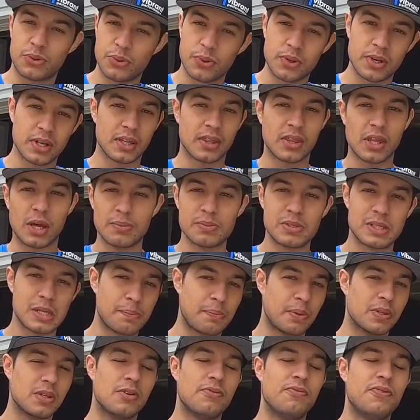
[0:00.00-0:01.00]
throwing a thumbs
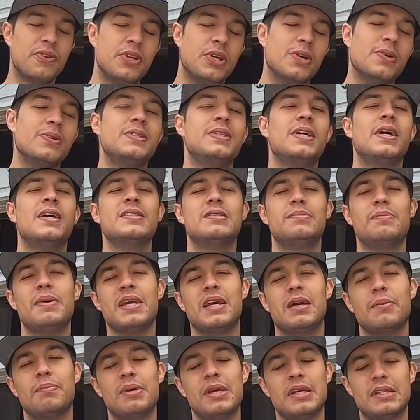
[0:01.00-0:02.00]
up on the video does
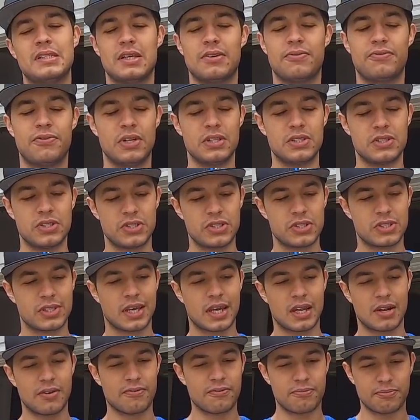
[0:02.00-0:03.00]
make a big difference. It just
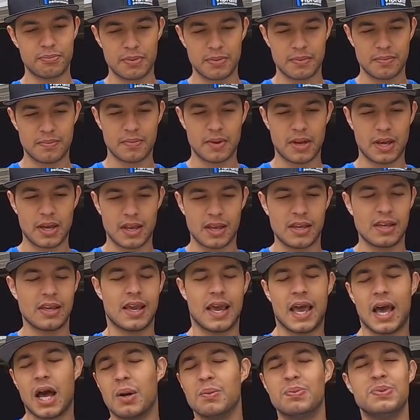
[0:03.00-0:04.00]
kind of
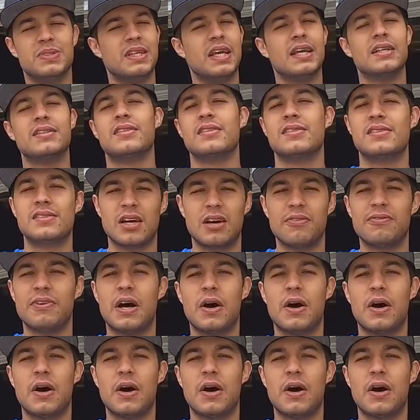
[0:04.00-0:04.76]
helps get the stuff